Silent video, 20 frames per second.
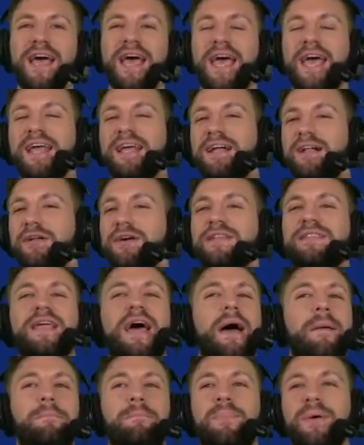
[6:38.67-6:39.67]
and click
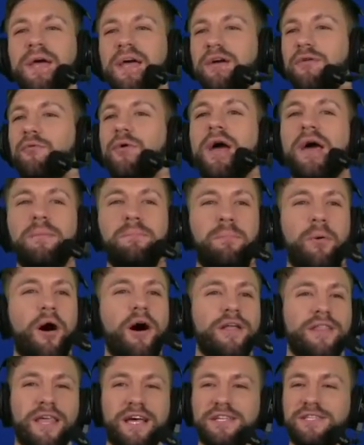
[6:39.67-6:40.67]
that big red
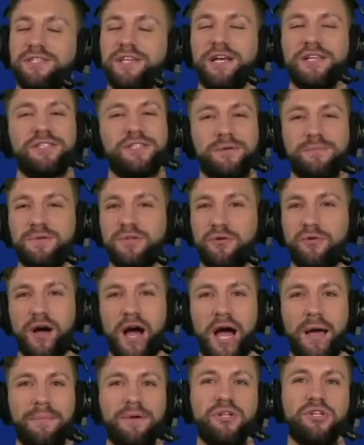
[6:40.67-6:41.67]
button that says
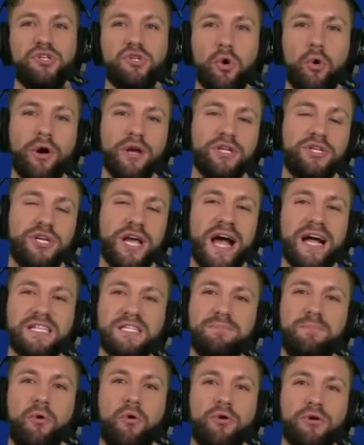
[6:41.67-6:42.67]
subscribe and join Chat
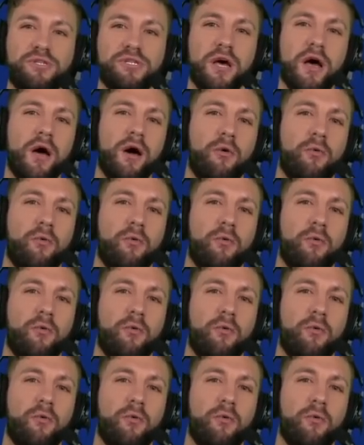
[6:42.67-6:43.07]
Sports,